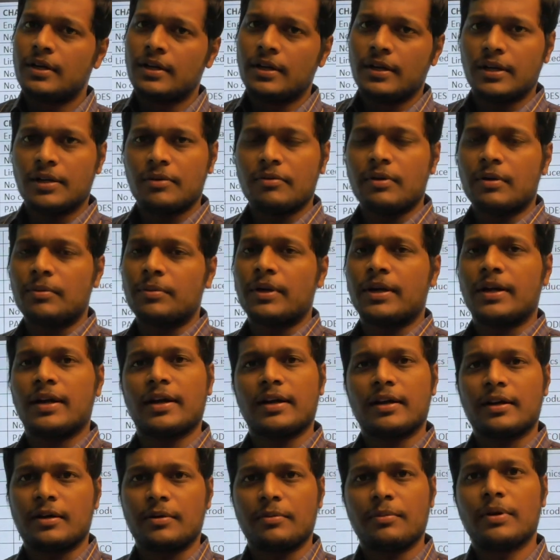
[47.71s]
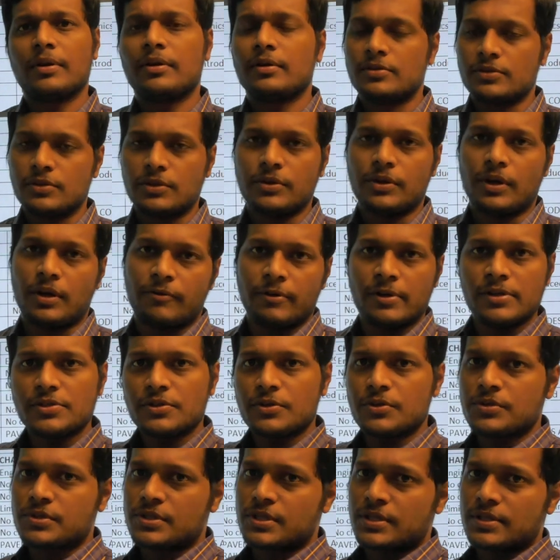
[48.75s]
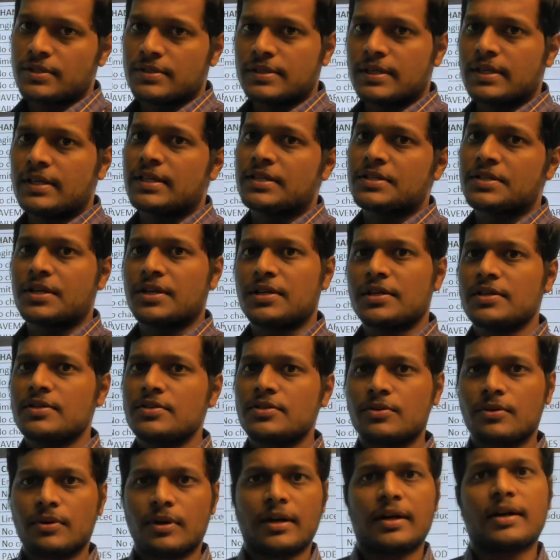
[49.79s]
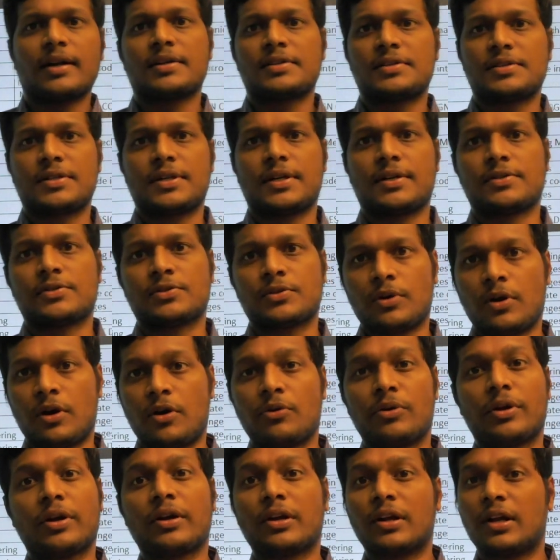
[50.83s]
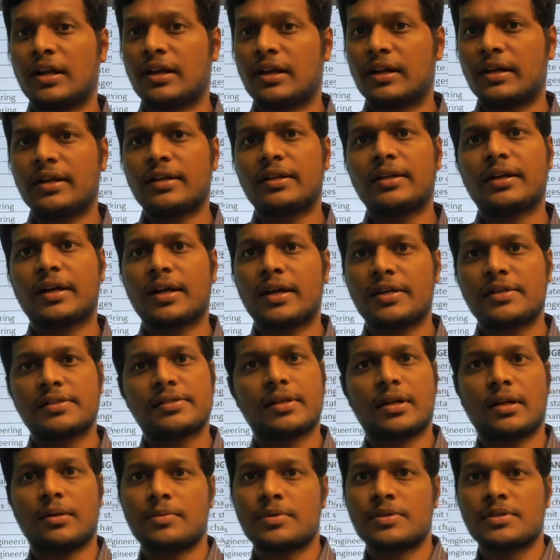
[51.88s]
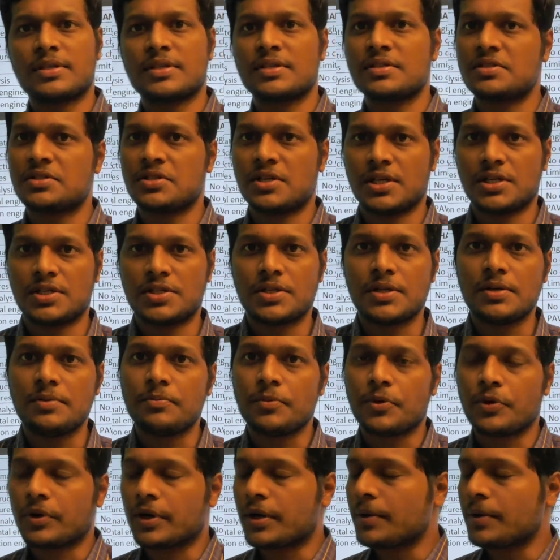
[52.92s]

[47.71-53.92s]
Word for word: it will be taking so uh, once you see the changes you will understand so how regularly the gate syllabus is changing okay